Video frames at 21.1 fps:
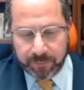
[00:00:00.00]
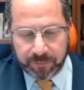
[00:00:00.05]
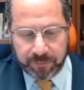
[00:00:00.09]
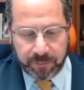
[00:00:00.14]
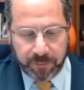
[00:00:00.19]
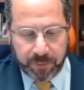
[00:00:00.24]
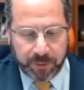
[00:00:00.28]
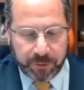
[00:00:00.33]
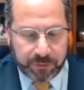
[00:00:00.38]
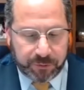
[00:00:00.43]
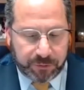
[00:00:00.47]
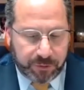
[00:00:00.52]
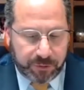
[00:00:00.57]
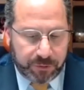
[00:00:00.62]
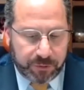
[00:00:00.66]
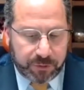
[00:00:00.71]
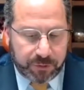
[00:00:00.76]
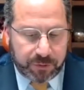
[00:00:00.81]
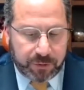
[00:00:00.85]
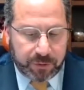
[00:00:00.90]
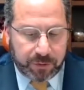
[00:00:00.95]
For
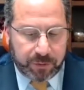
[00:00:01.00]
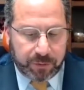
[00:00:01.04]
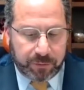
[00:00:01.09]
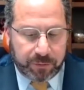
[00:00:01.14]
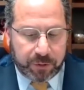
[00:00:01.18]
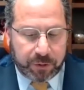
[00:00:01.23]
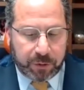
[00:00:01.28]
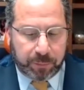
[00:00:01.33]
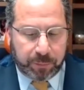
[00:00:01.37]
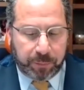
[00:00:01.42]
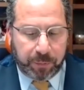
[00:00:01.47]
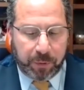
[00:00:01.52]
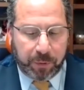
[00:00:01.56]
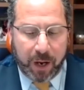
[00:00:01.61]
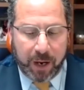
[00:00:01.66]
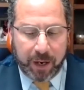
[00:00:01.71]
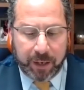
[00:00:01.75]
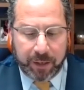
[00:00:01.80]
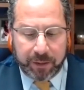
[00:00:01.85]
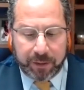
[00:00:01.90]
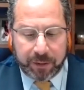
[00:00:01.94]
instance, supply
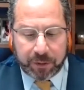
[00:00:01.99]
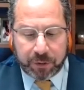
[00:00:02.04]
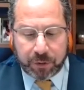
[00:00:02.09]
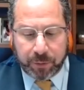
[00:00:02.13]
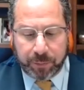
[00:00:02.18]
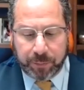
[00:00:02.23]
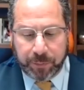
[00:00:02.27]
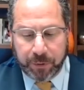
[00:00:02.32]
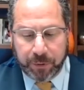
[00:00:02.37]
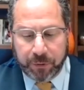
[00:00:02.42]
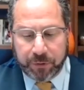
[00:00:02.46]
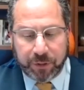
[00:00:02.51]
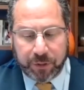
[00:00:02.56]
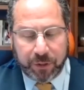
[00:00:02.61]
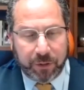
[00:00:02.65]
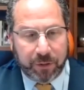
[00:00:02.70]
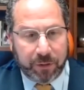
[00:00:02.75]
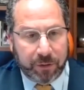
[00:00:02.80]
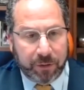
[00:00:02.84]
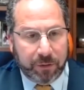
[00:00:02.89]
and distribution,